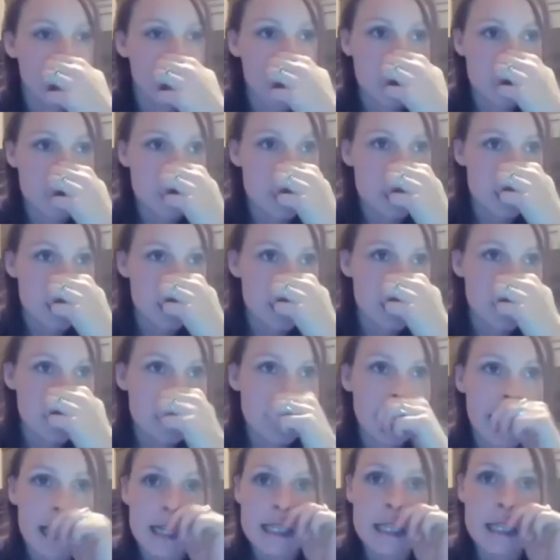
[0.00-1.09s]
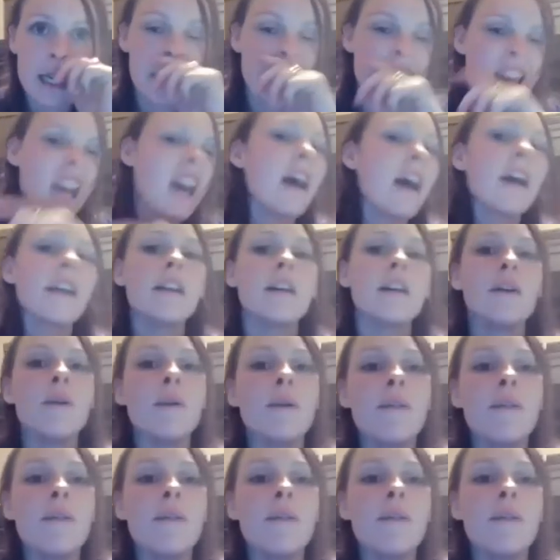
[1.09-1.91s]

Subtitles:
posters that tell you to